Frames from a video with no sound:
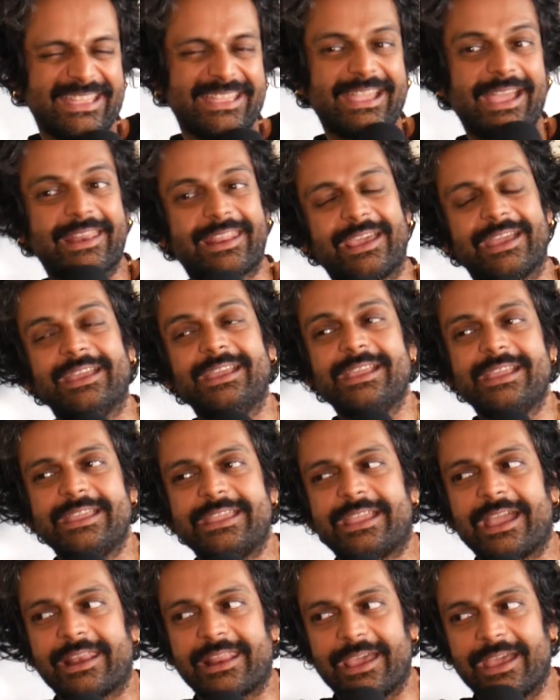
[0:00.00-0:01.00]
He
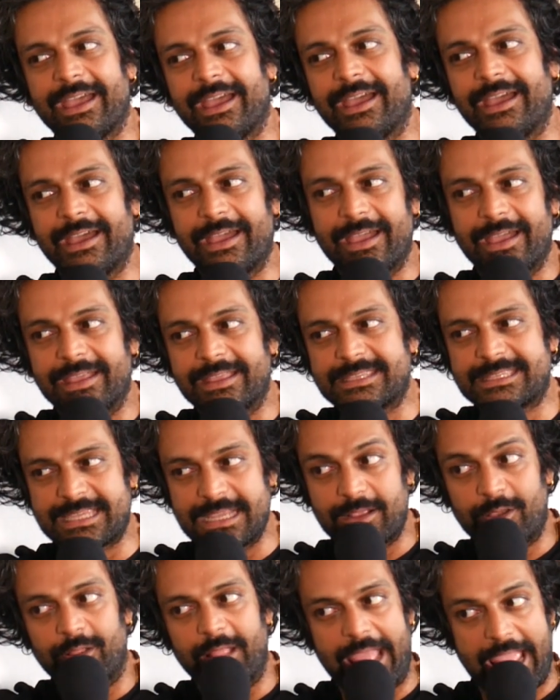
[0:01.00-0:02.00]
got a
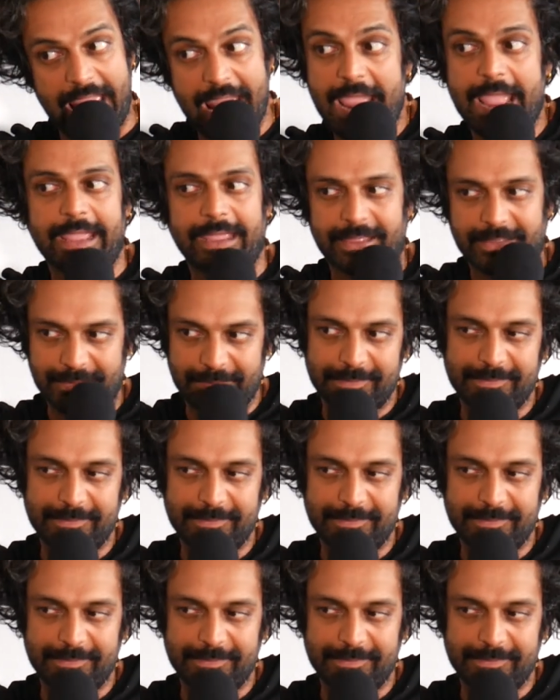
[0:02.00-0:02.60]
single A.